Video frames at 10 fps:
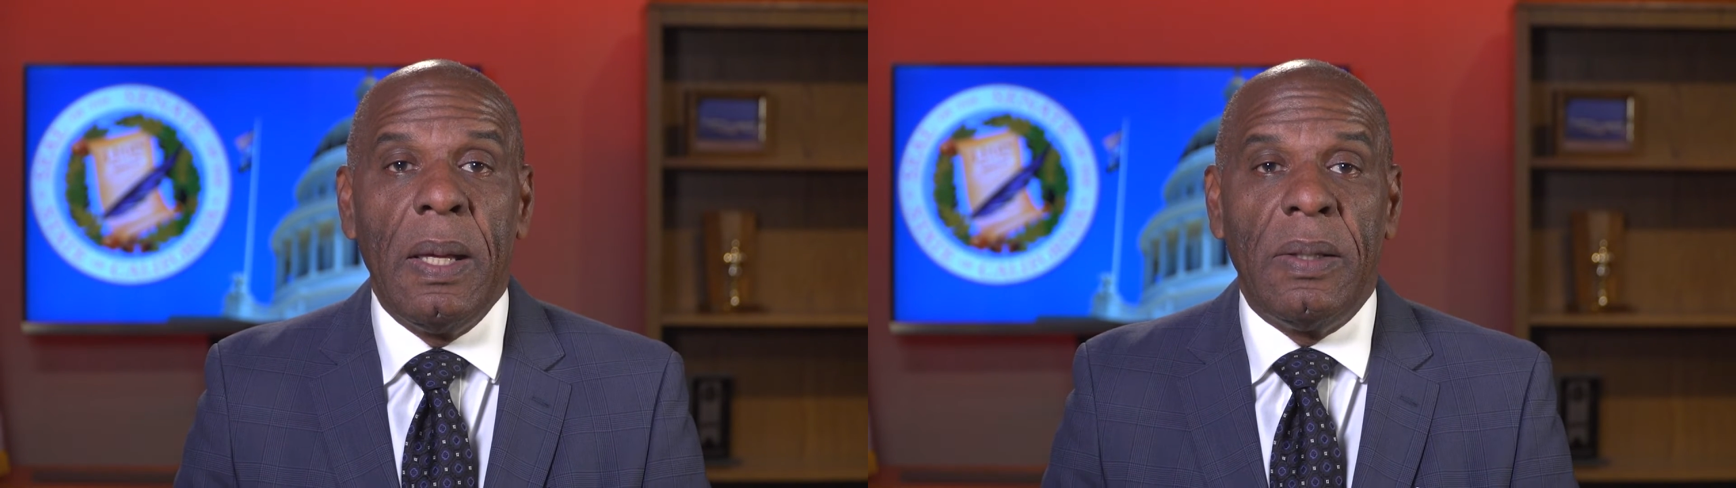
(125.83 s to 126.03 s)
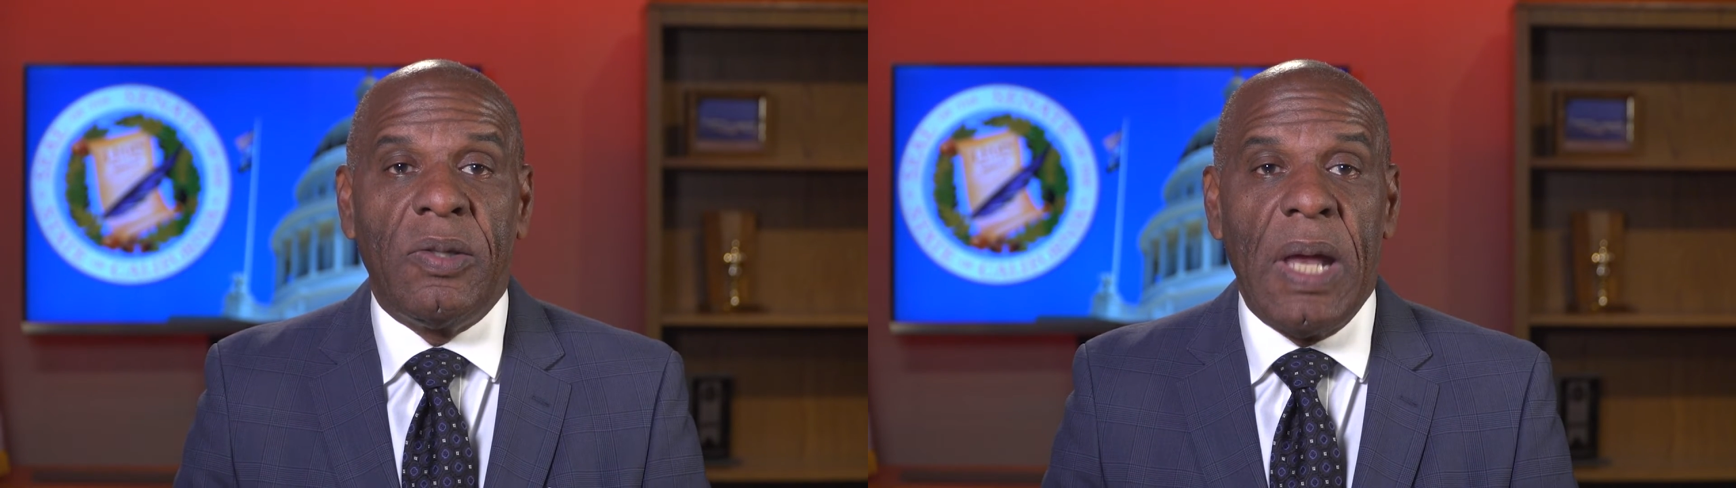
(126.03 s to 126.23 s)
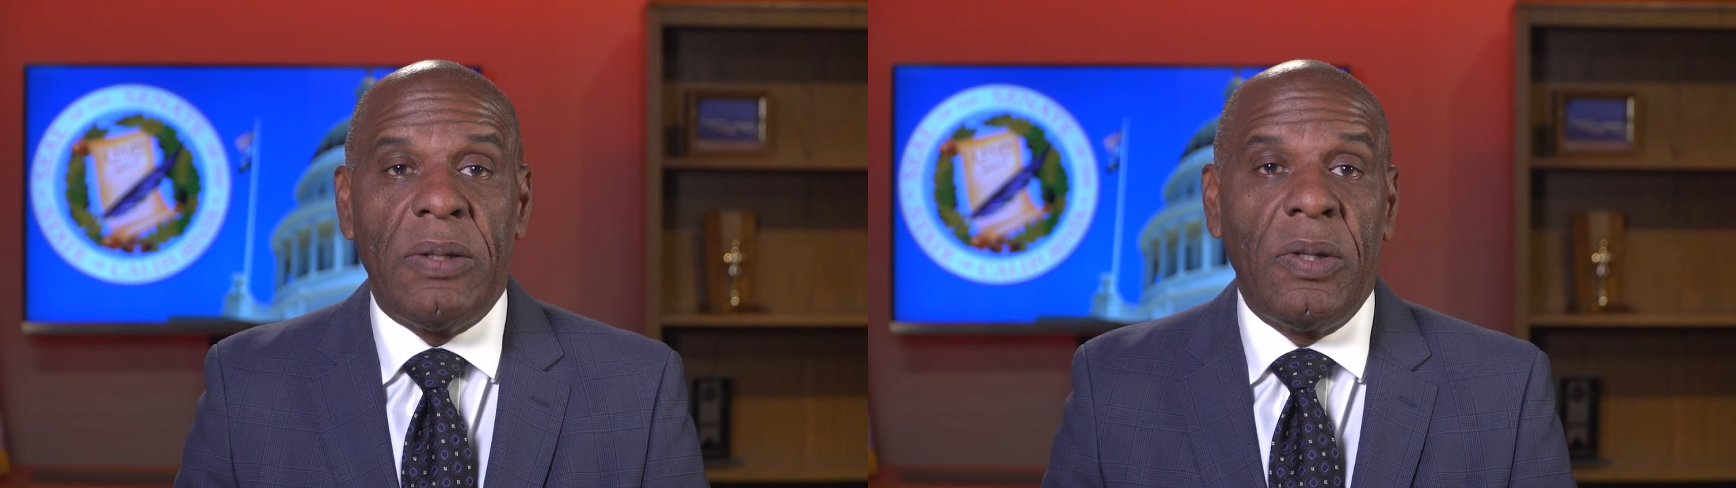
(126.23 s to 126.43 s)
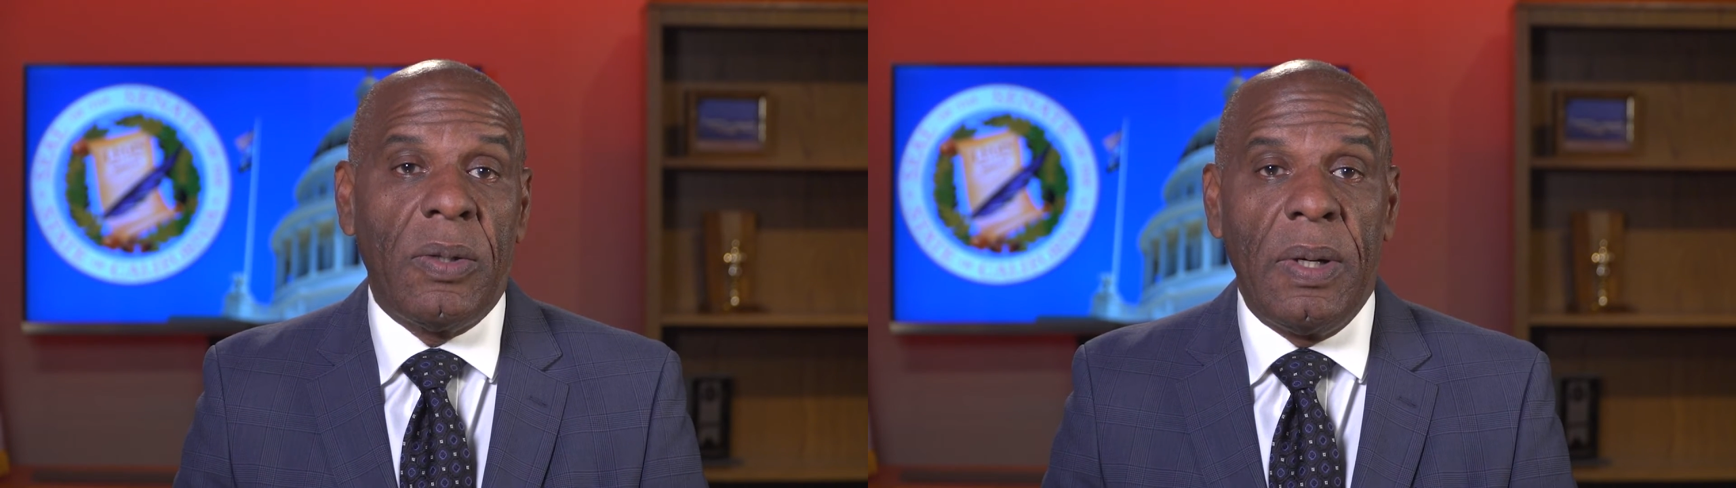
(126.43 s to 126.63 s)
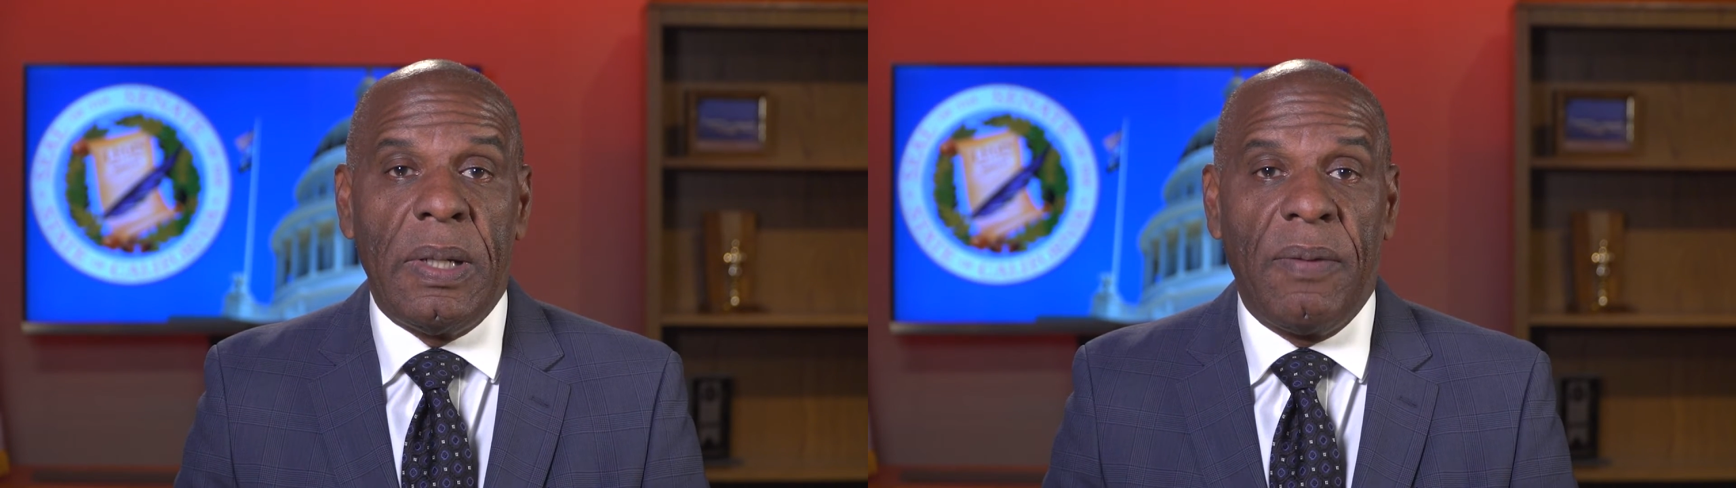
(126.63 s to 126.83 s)
the
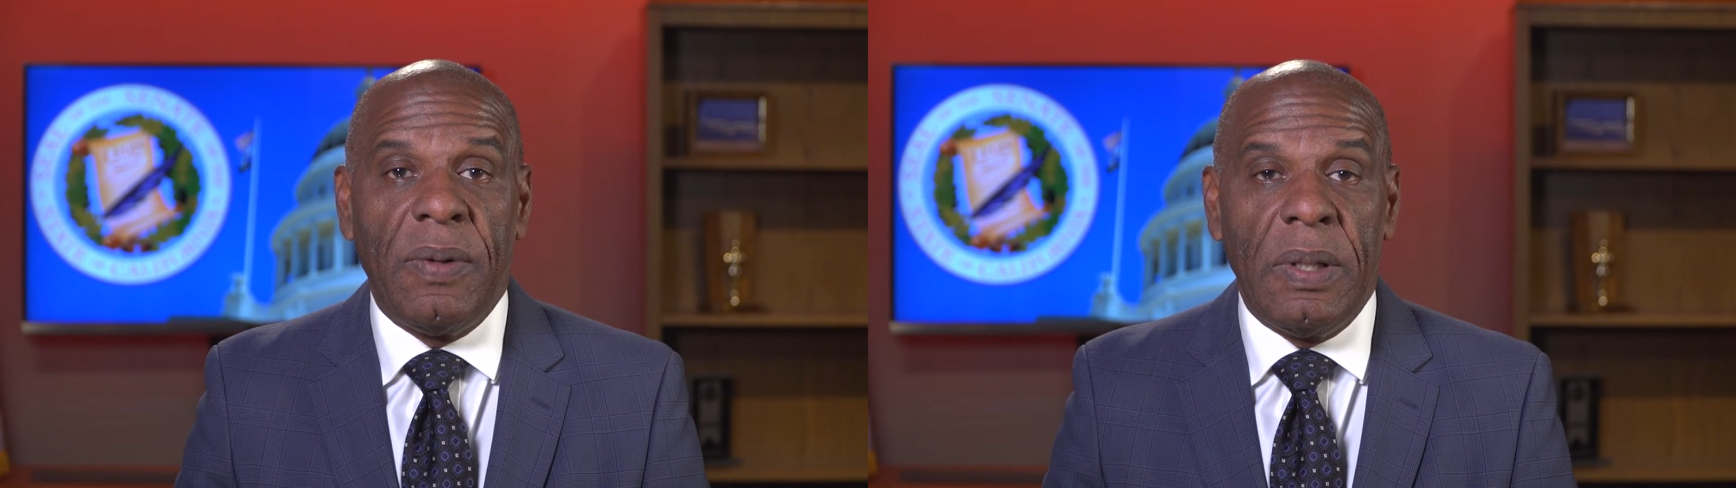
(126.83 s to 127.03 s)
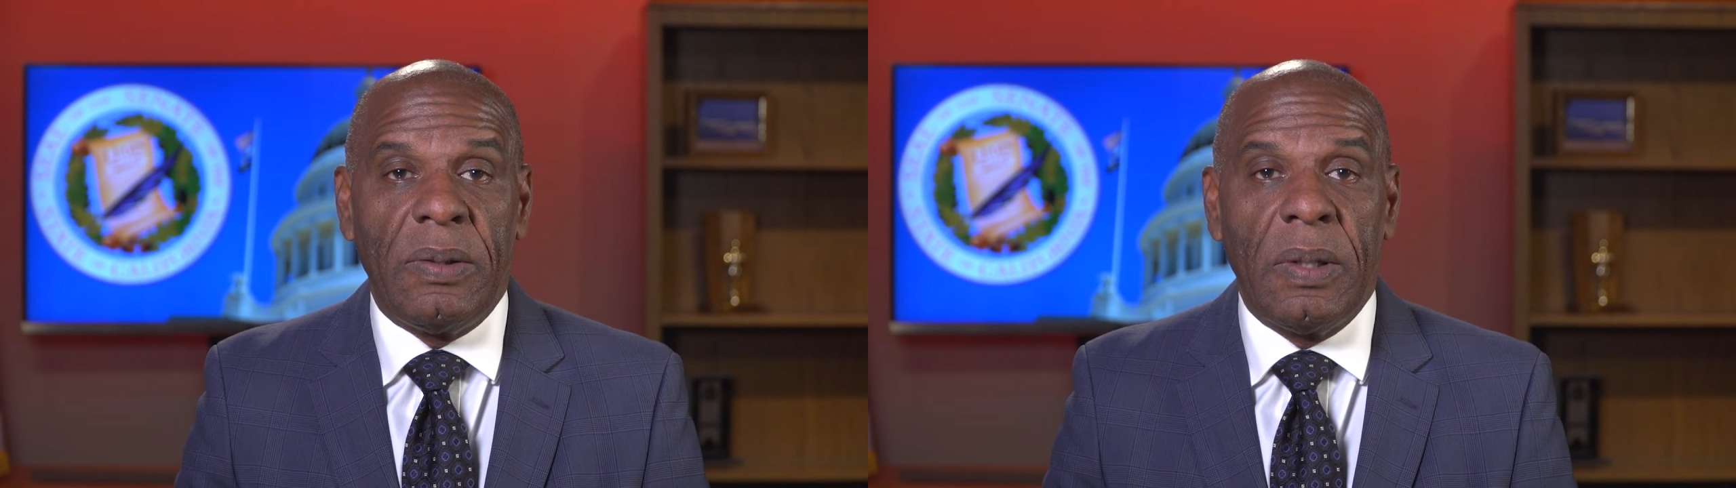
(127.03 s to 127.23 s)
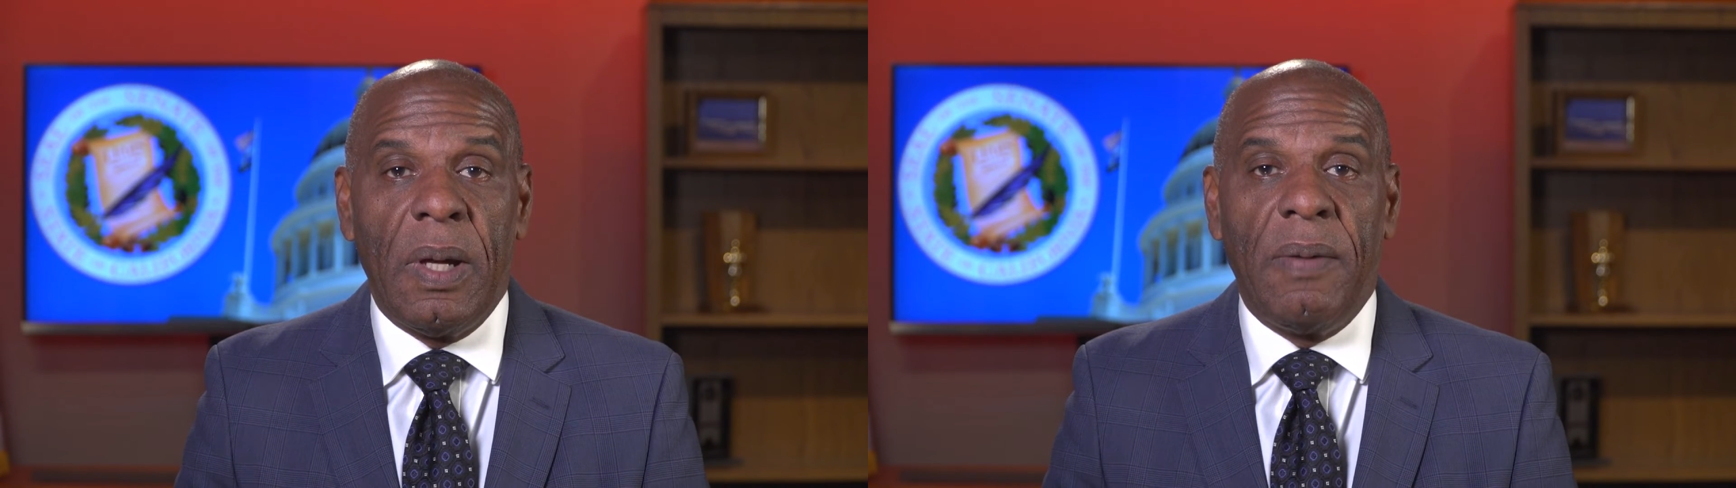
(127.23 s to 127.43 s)
statutory definition